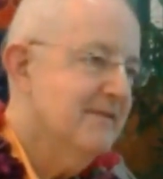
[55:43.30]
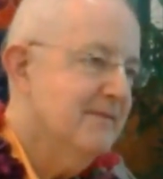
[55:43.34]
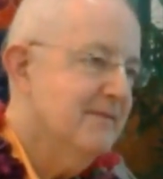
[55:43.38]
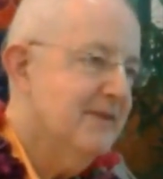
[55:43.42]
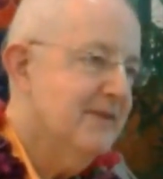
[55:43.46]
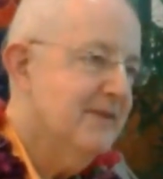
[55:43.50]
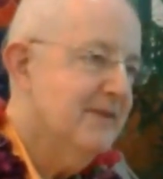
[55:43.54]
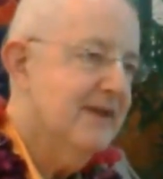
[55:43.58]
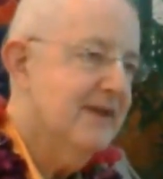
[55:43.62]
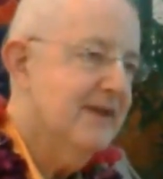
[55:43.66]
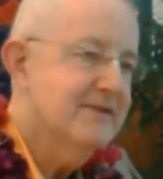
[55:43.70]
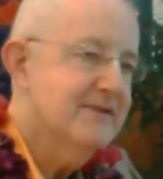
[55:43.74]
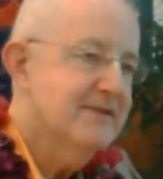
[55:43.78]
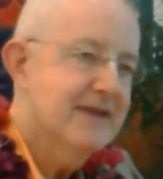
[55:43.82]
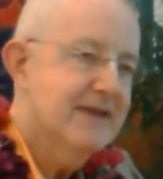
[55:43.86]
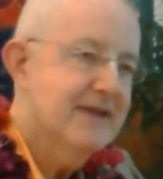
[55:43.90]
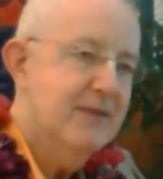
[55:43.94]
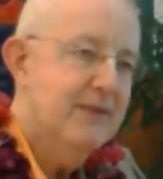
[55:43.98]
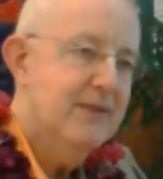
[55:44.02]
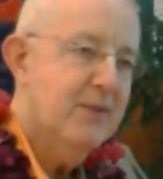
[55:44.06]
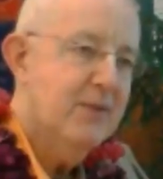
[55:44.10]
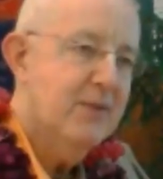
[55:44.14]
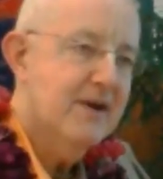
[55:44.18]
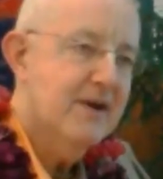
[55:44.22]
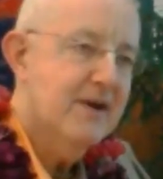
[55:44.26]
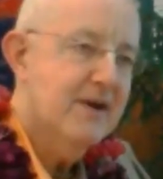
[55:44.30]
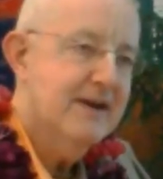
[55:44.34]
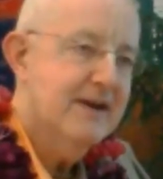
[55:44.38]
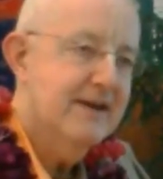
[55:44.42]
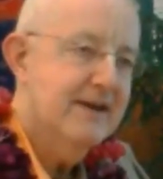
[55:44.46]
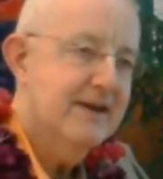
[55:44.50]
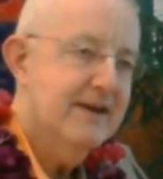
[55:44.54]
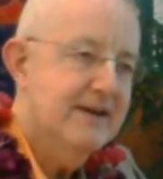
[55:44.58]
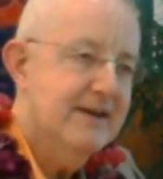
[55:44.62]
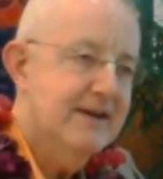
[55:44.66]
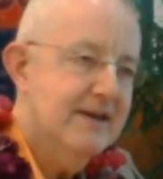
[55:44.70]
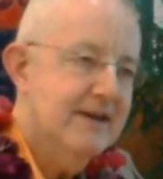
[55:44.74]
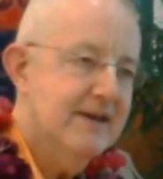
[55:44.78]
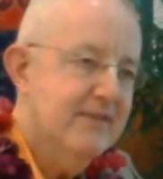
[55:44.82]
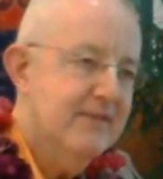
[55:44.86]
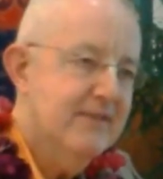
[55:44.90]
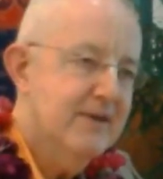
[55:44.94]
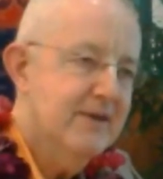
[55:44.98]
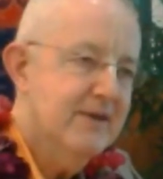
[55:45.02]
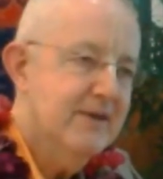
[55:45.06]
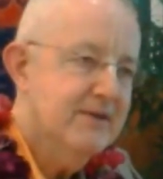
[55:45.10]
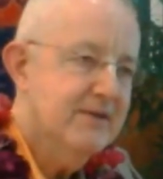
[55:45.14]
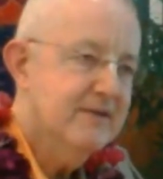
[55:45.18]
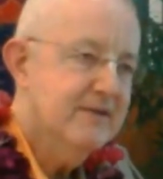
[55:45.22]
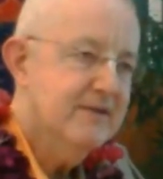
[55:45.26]
Then I just keep walking and they leave me
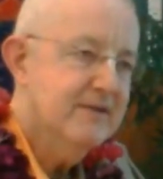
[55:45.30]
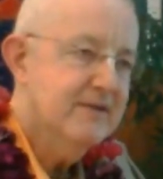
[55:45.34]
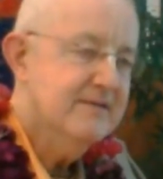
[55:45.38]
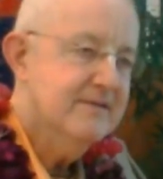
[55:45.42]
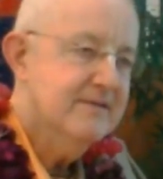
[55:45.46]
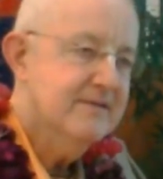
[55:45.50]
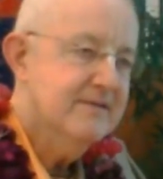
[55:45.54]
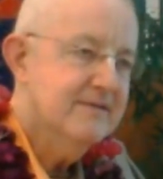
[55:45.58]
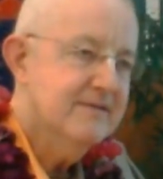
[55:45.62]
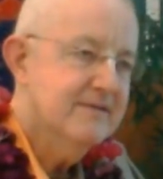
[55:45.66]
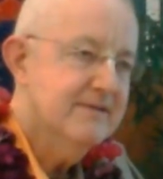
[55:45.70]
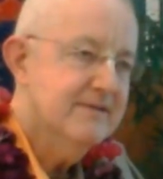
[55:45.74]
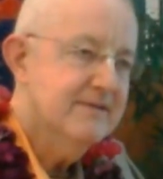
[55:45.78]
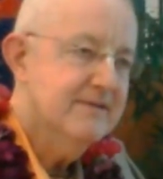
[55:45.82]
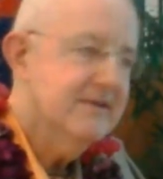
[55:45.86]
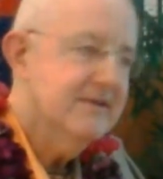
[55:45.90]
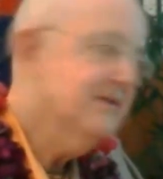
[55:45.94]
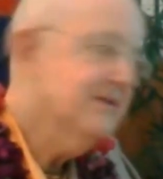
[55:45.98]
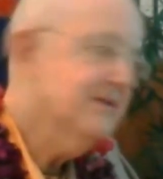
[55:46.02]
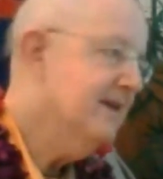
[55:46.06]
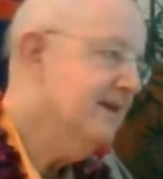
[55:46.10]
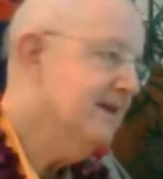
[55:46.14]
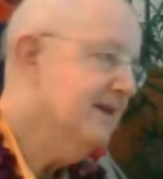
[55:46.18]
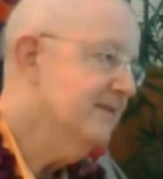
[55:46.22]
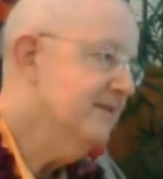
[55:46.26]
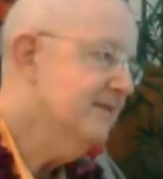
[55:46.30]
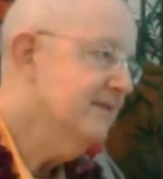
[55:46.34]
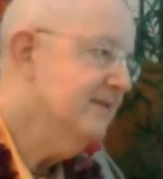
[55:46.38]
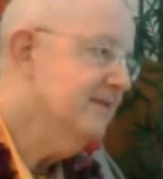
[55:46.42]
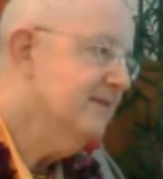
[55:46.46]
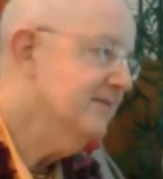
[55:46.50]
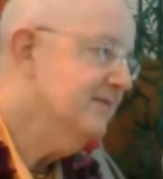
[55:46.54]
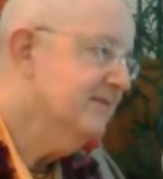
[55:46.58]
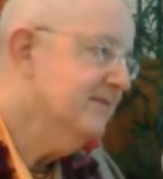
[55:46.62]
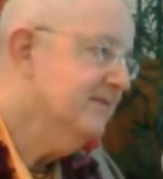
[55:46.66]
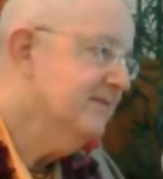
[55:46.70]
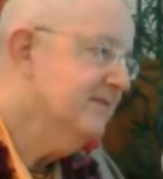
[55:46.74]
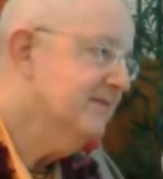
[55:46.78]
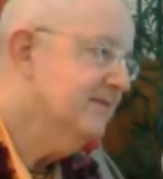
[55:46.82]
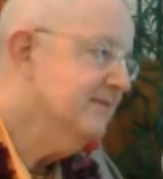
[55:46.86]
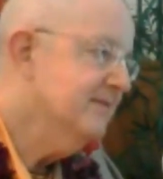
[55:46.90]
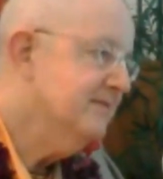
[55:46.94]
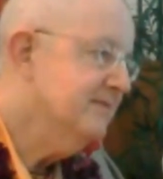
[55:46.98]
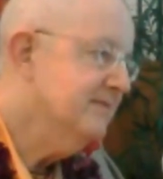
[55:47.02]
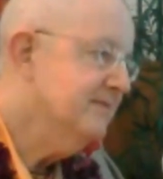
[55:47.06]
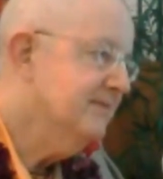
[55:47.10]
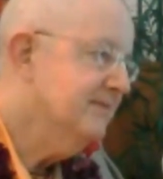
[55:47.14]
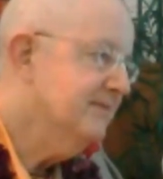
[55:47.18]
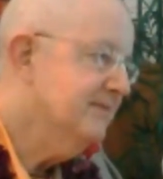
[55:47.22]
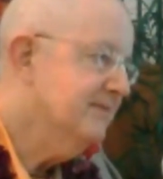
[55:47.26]
alone. It kind of
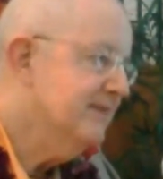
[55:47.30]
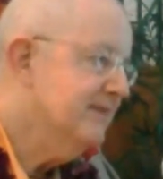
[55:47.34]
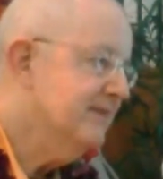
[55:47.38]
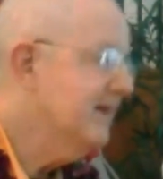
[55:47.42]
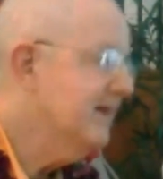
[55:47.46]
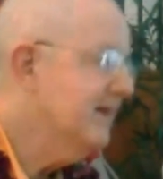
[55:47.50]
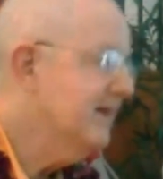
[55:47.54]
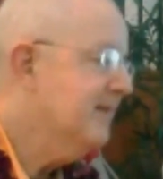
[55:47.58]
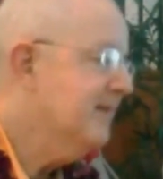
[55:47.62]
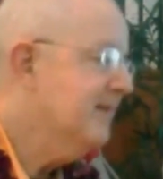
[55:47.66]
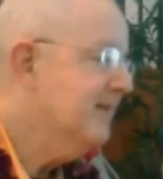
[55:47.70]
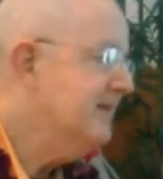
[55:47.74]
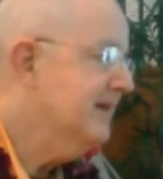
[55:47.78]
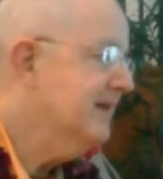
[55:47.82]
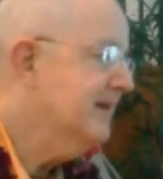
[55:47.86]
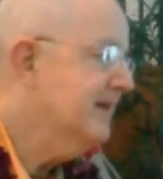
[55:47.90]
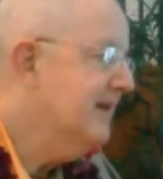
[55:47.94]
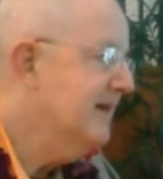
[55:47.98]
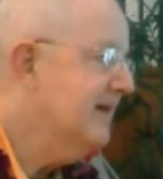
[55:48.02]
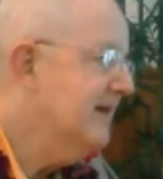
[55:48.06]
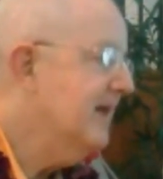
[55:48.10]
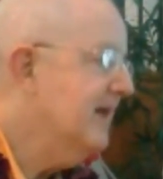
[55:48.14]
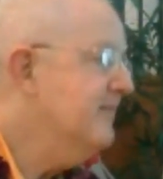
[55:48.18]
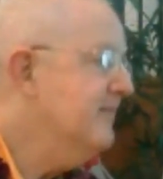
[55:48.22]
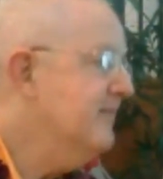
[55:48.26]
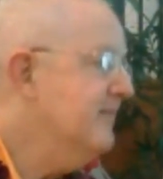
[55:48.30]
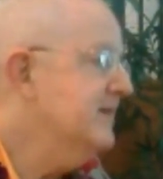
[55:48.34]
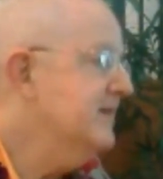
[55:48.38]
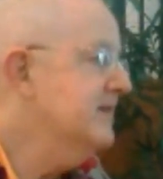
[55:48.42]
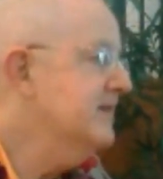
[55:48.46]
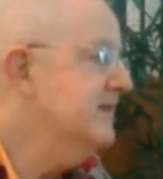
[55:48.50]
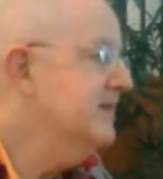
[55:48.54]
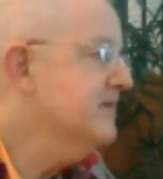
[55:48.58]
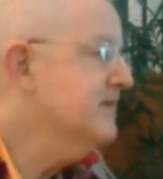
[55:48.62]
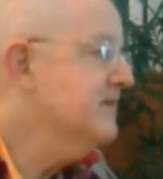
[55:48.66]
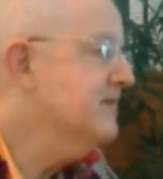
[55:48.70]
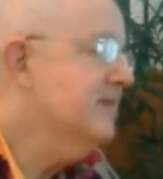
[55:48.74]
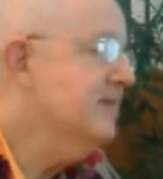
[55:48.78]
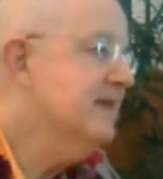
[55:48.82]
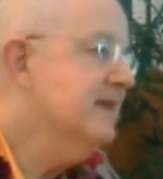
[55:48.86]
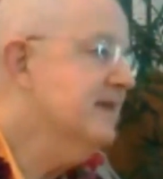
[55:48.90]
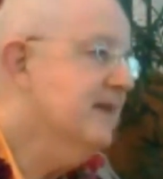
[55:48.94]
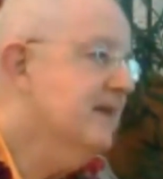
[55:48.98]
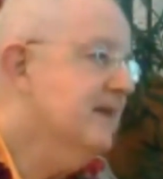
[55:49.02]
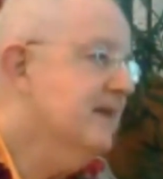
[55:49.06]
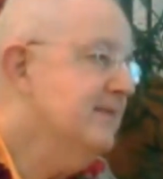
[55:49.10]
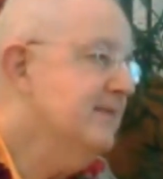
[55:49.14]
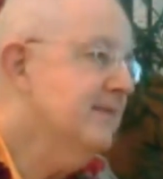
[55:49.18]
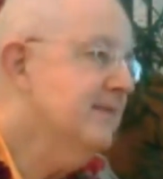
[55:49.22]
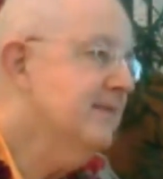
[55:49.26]
would happen. Even they saw me
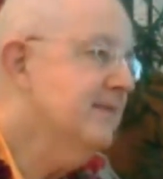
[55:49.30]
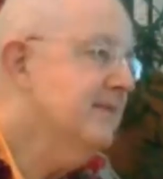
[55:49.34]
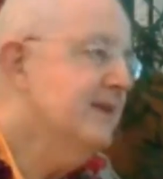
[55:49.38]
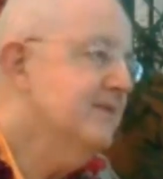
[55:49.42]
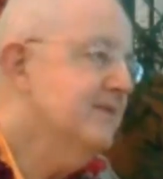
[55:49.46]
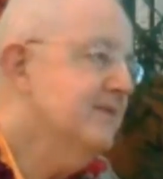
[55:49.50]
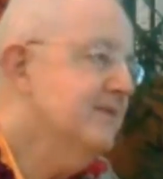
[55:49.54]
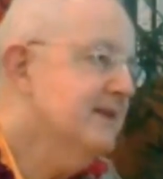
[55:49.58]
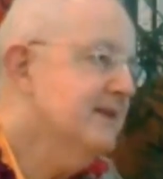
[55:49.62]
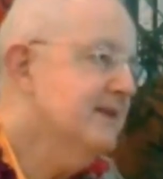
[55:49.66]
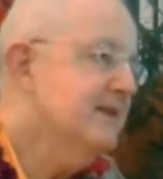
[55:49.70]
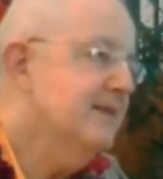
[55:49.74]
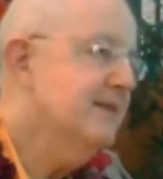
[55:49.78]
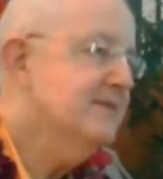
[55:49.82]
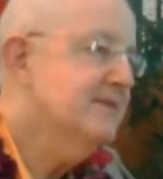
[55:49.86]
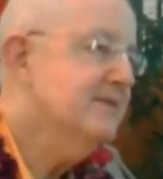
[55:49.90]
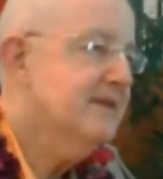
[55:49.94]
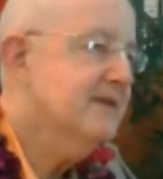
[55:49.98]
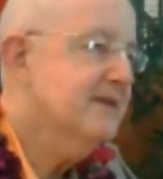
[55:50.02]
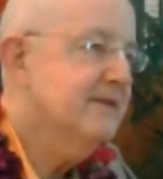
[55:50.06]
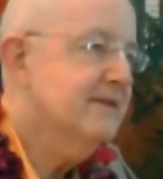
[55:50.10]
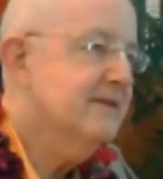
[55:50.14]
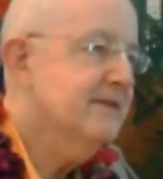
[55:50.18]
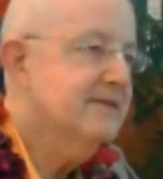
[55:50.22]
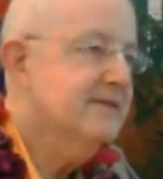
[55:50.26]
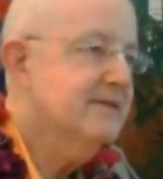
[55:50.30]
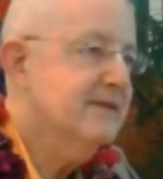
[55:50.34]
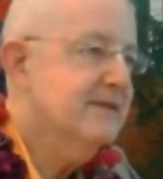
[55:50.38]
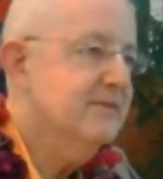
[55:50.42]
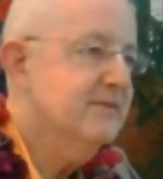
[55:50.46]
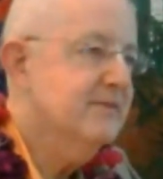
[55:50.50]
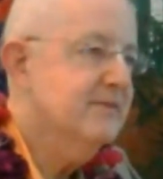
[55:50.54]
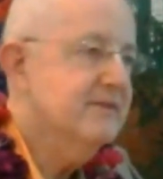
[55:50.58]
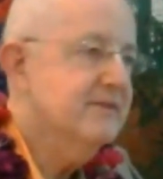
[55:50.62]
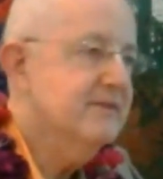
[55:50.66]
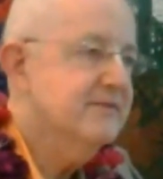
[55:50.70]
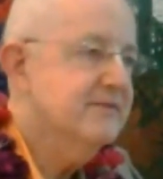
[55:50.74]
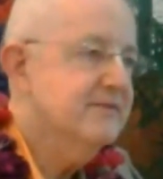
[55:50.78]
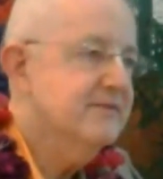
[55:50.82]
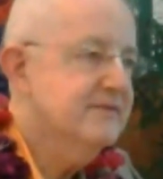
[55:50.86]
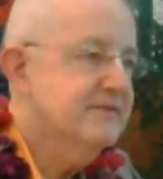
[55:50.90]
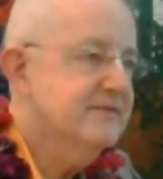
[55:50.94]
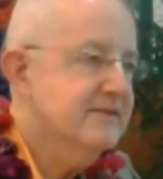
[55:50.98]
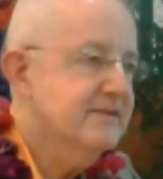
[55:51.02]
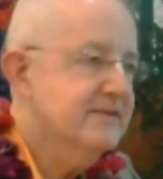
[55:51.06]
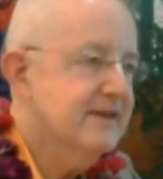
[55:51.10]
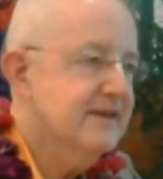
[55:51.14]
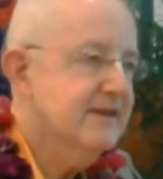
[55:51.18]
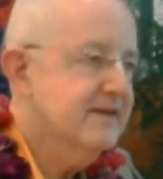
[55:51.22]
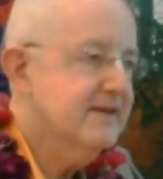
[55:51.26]
coming by every time instead of say woof.
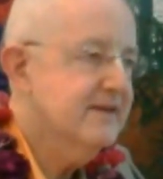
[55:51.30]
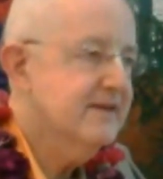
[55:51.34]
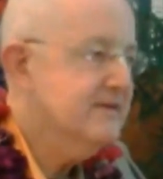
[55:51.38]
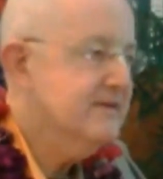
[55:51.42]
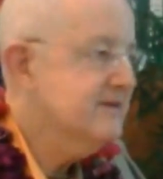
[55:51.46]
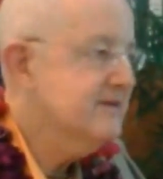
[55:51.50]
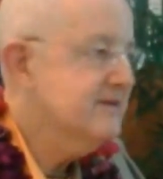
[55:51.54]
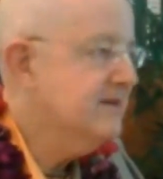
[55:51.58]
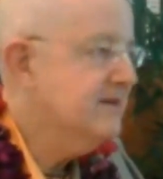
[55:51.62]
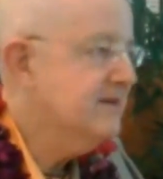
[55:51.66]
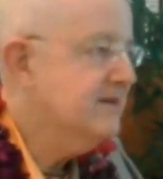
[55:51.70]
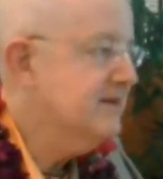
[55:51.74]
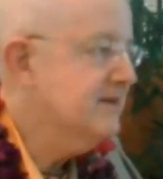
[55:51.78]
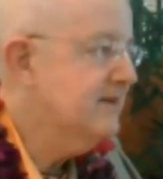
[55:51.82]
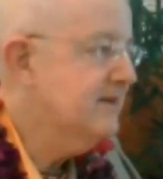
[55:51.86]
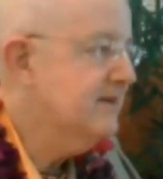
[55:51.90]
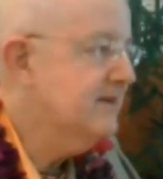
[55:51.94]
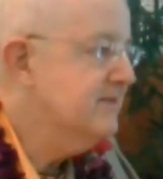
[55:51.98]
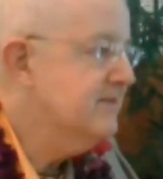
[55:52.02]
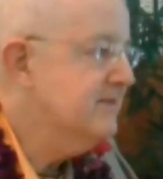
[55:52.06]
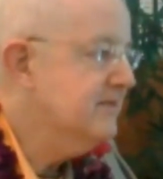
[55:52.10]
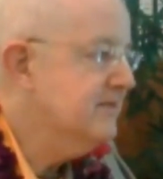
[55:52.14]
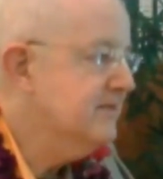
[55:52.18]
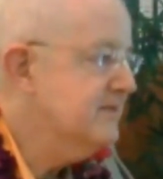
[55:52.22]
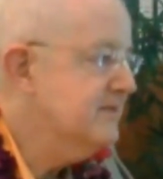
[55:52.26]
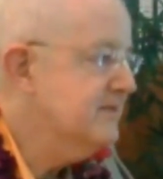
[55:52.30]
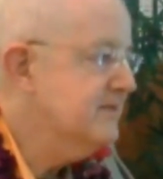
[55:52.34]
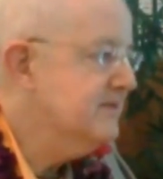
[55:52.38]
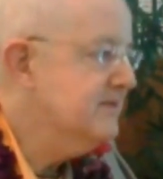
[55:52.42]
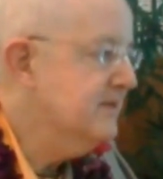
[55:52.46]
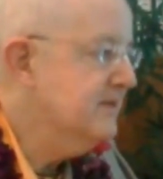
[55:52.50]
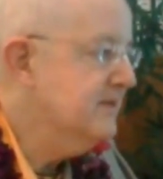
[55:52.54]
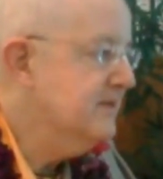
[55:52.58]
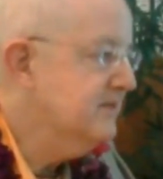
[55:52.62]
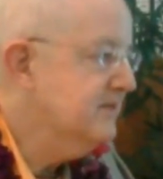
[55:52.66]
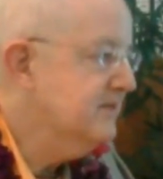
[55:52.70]
Like this is our territory.